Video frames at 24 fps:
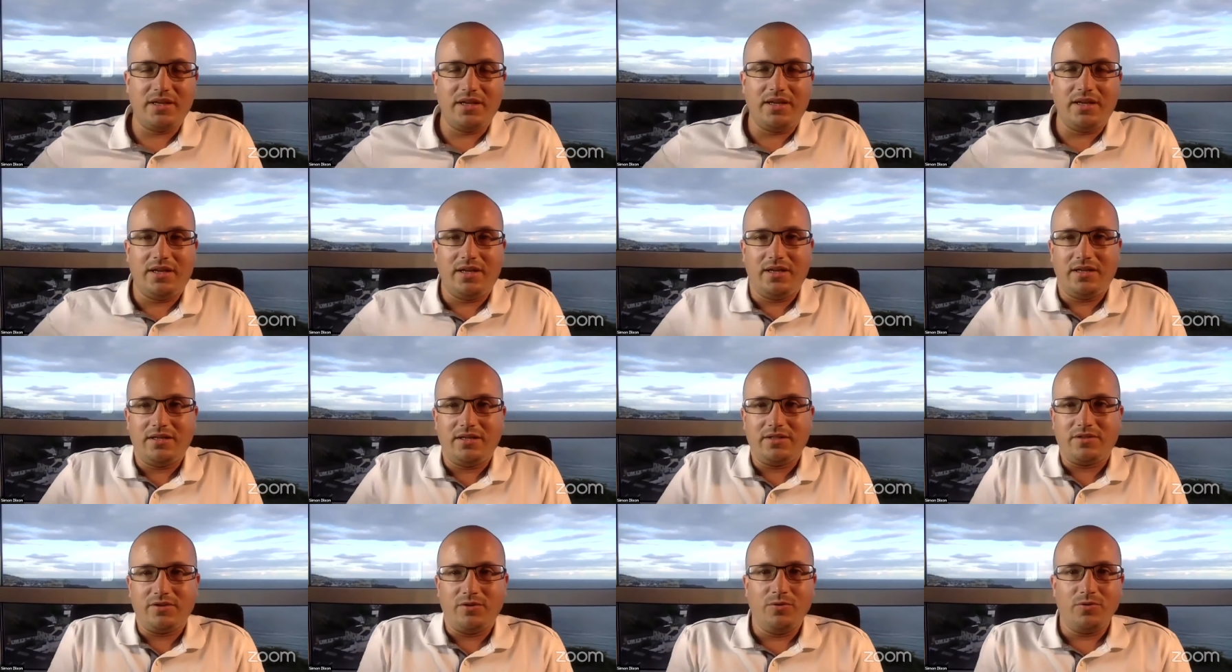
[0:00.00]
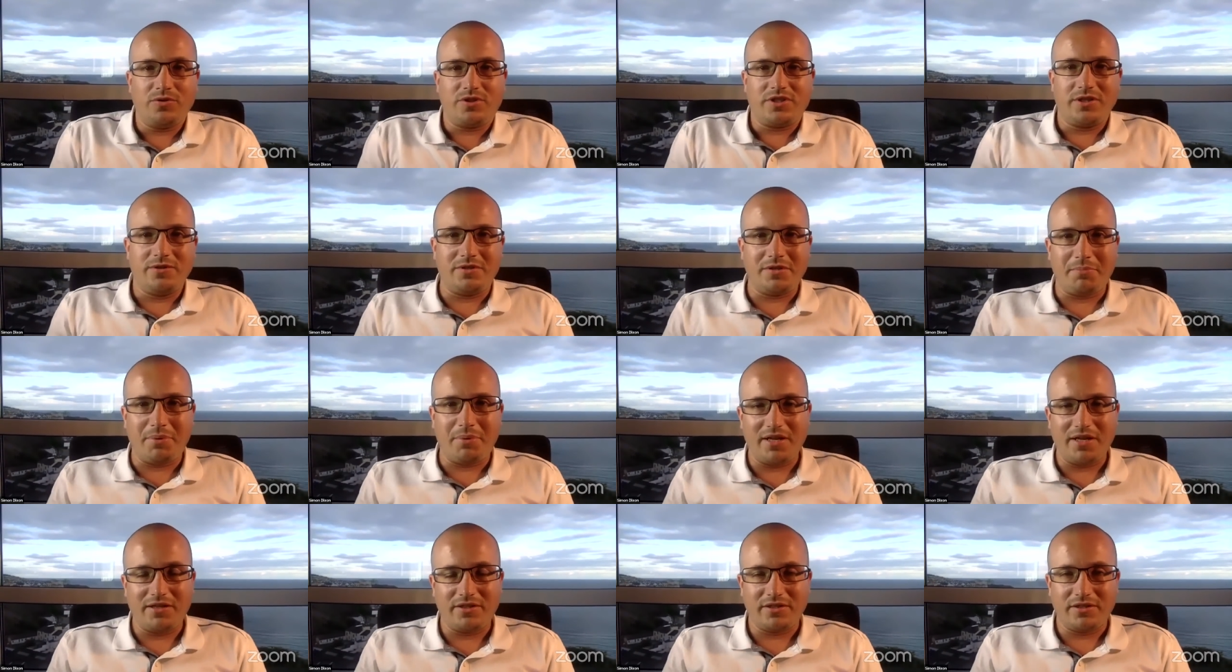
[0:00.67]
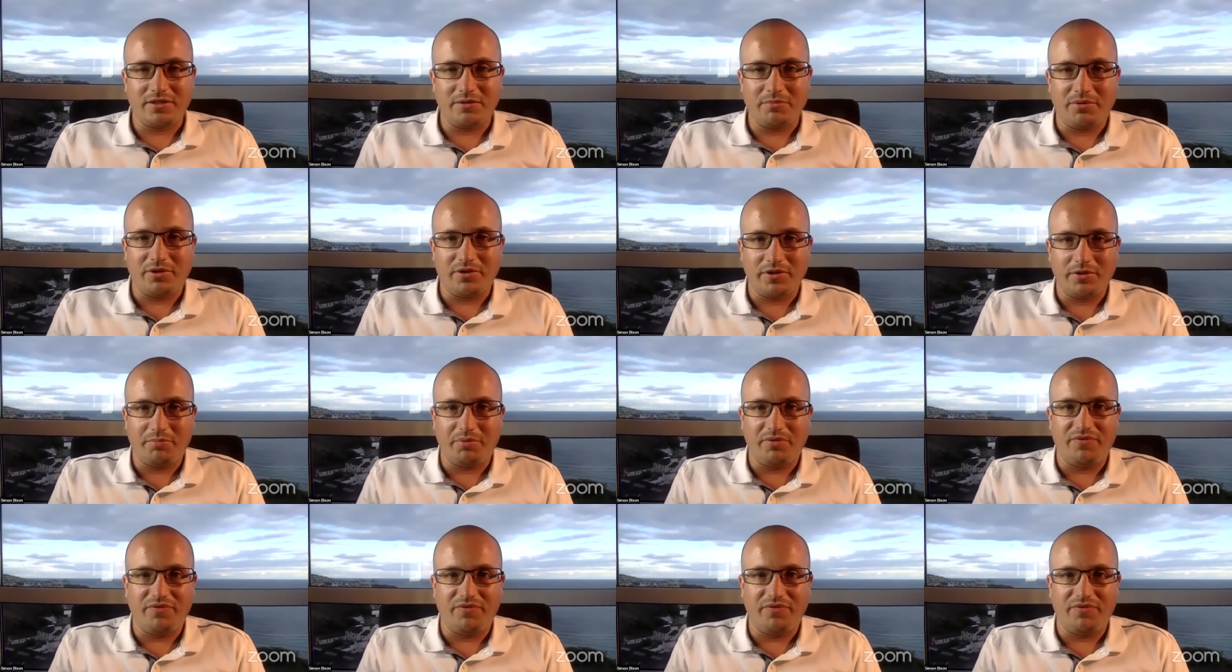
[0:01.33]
is also dependent upon the